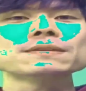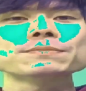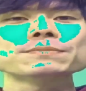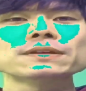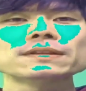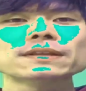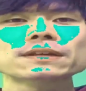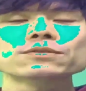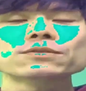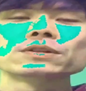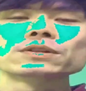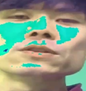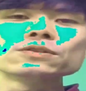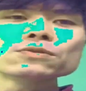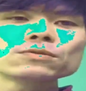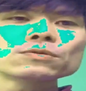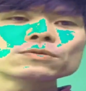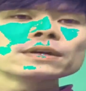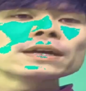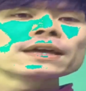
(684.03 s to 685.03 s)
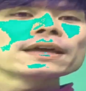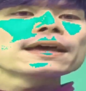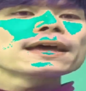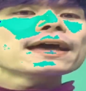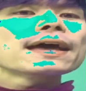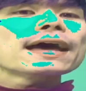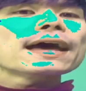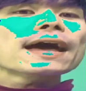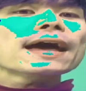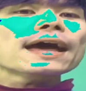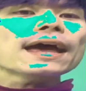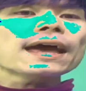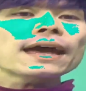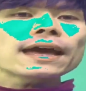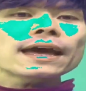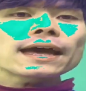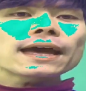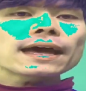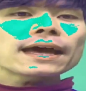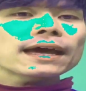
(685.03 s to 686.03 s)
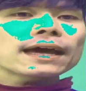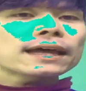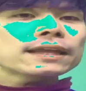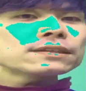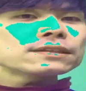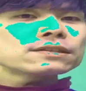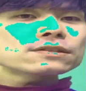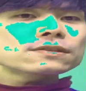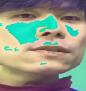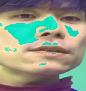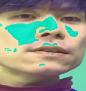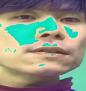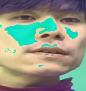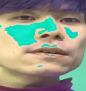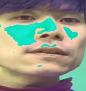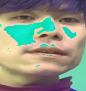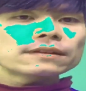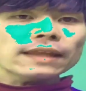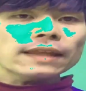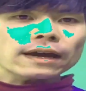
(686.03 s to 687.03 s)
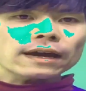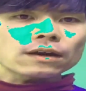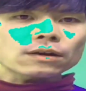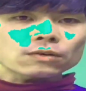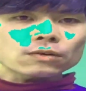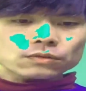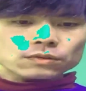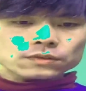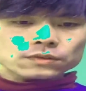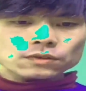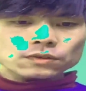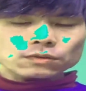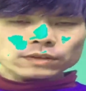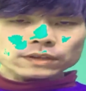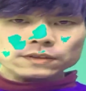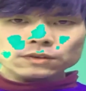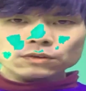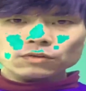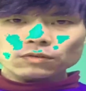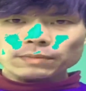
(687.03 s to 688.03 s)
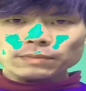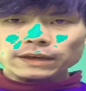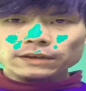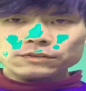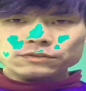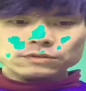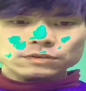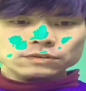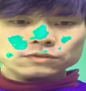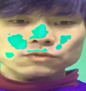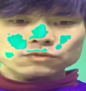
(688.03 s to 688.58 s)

something that you can do. And now, so let's go back to the